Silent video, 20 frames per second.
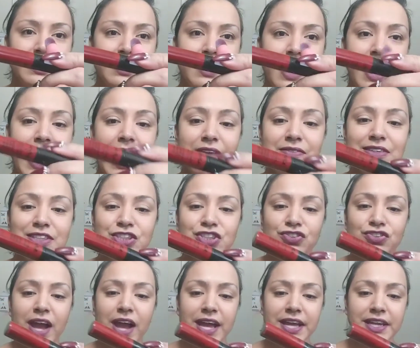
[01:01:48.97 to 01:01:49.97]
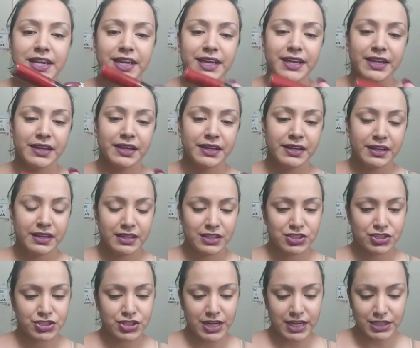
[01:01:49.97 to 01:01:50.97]
I haven't tried it.
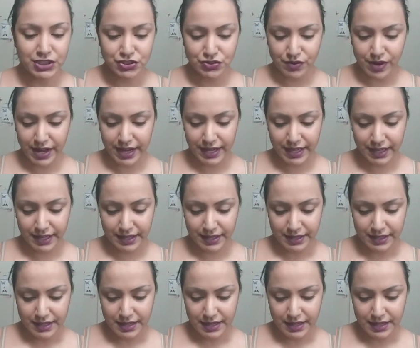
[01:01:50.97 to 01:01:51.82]
Should I try it?